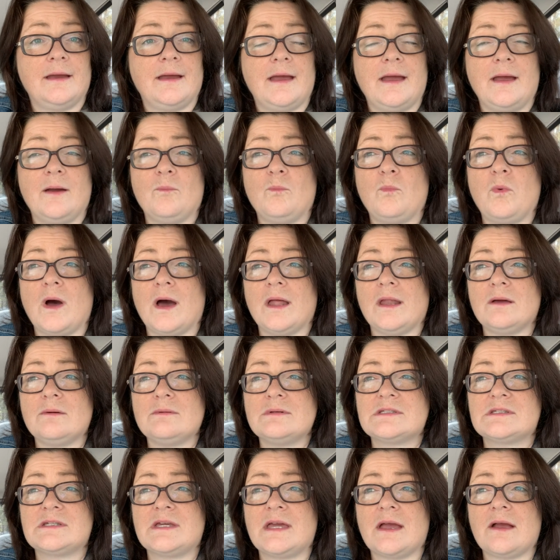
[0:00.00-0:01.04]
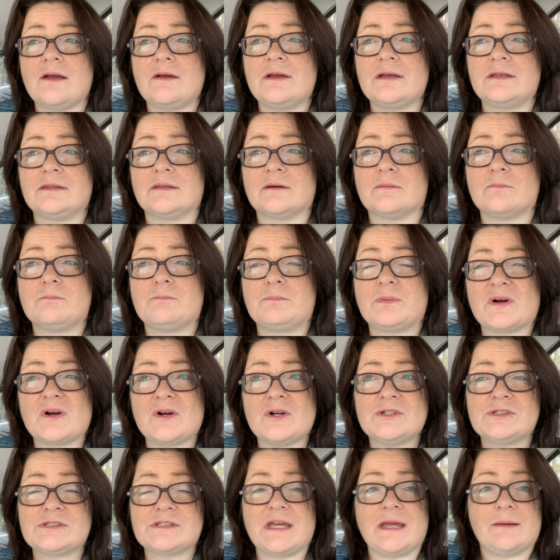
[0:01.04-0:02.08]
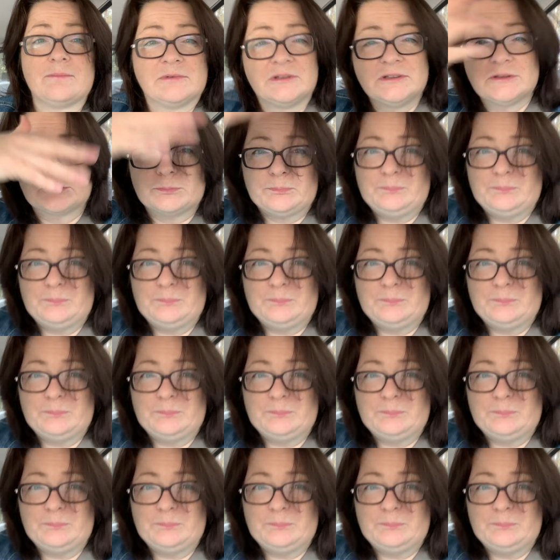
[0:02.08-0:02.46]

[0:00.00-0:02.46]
And while I was carrying them, birds came and they were